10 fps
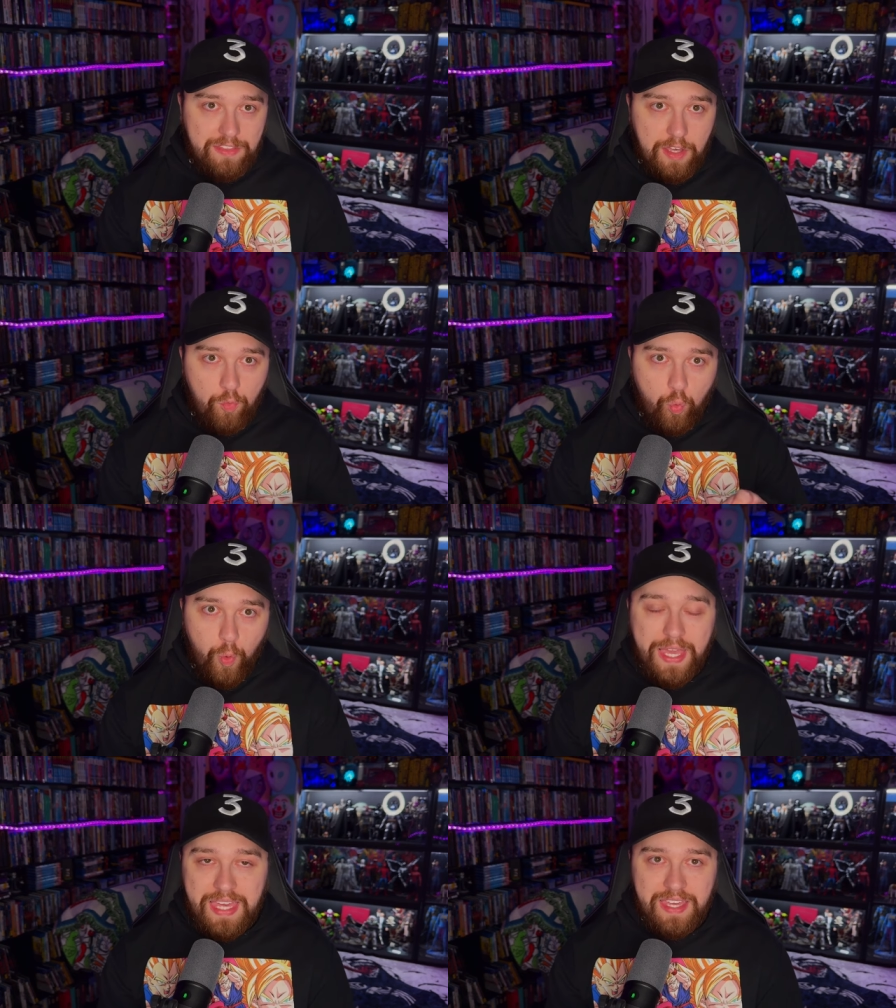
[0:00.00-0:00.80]
that
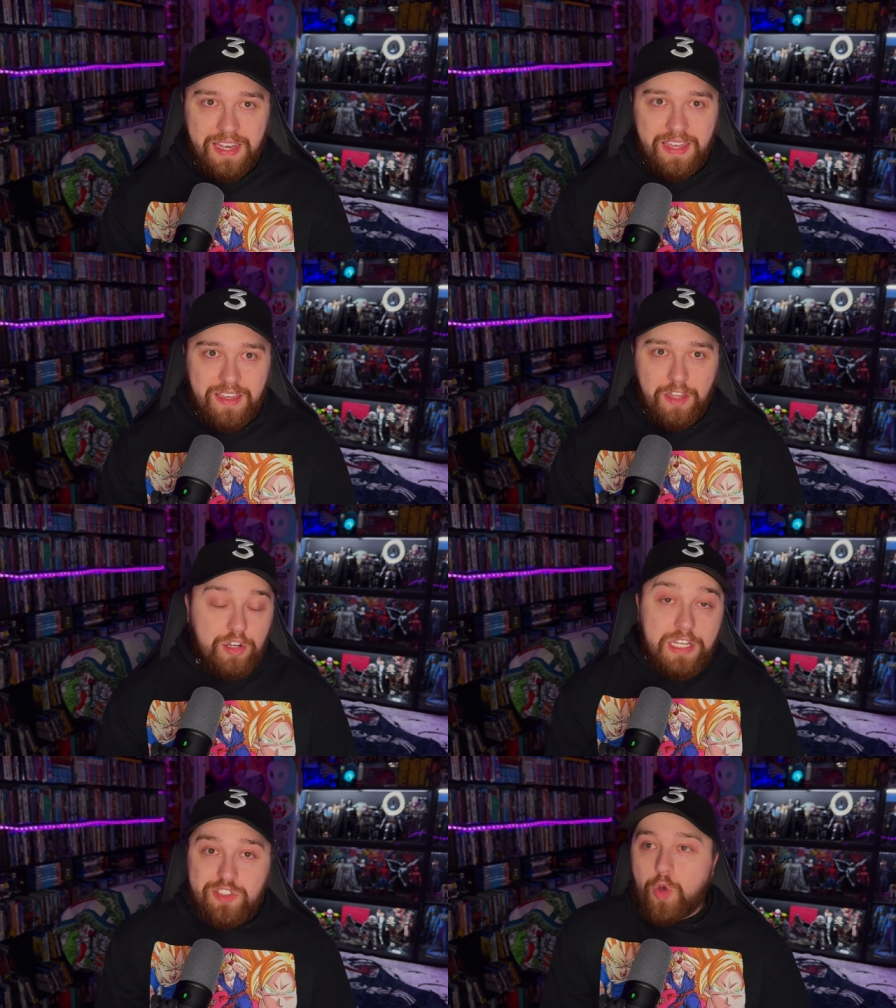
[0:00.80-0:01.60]
Wiccan,
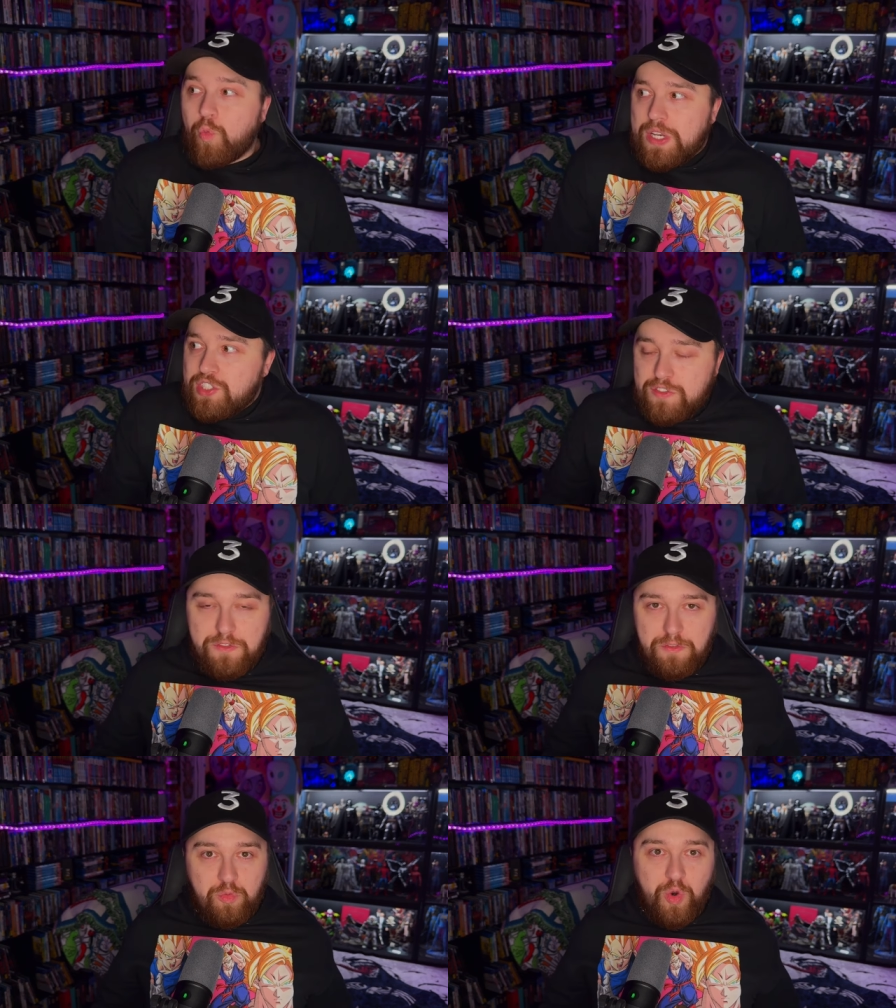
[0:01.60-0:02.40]
there is no
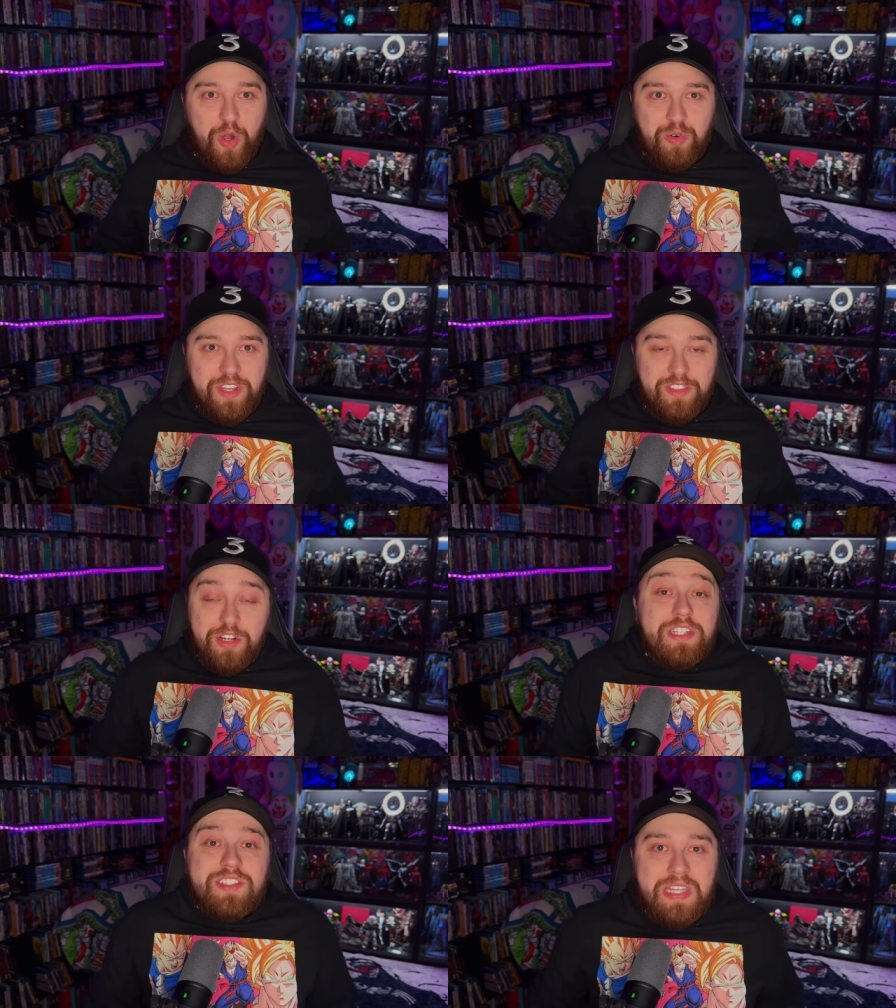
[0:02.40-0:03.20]
witch's road.
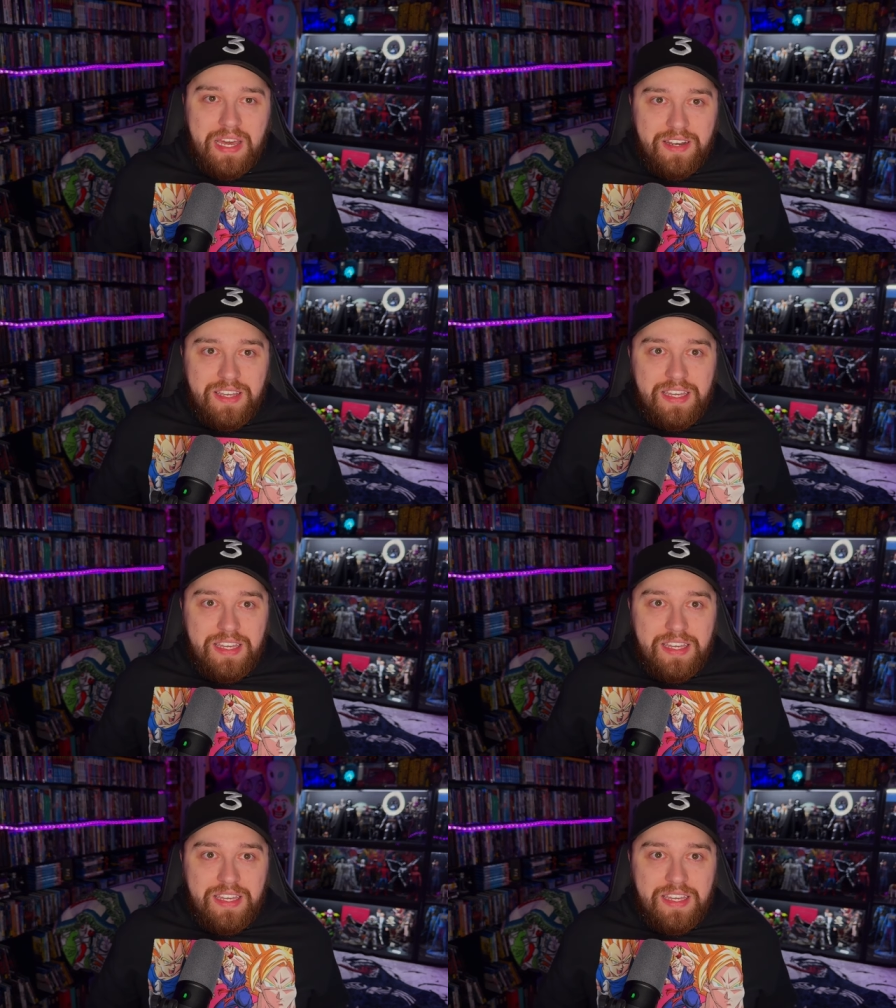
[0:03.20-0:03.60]
There is none.